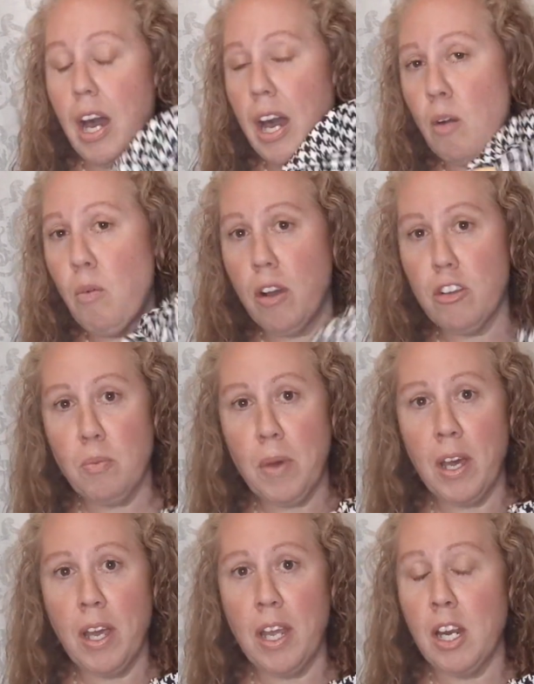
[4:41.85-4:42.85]
I wash
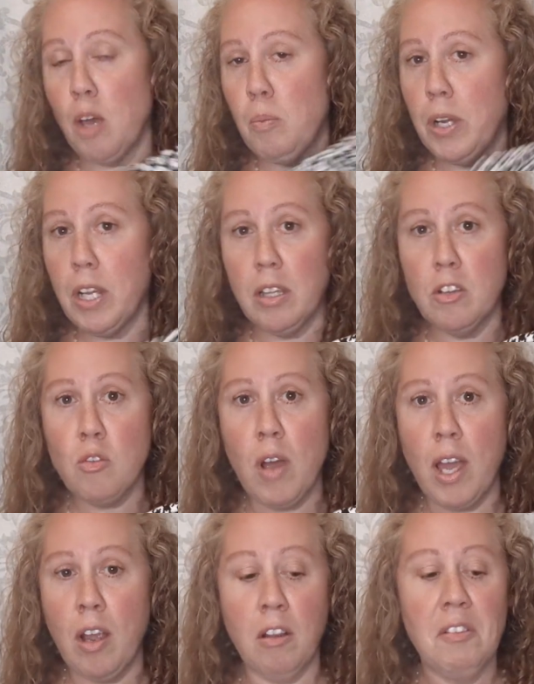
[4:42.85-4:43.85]
mine, I put it in the
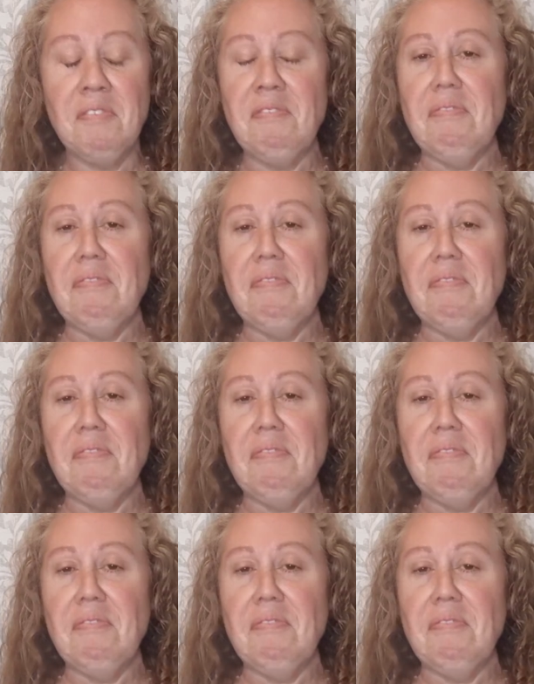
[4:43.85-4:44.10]
dryer,